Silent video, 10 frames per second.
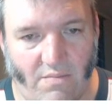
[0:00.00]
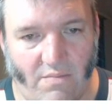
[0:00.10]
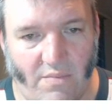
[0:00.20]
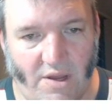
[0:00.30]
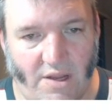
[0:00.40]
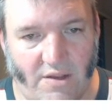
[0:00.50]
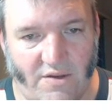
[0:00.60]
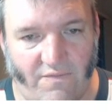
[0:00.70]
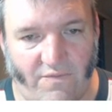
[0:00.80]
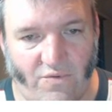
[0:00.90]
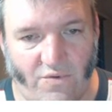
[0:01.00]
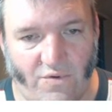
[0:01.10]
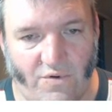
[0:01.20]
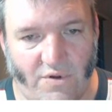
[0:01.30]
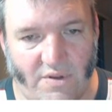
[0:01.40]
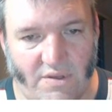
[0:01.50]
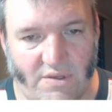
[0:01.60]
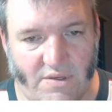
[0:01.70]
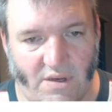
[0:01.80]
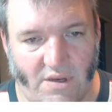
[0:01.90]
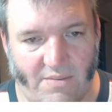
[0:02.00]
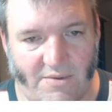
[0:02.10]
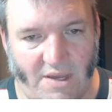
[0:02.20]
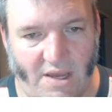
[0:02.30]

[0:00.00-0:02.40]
minus 4 times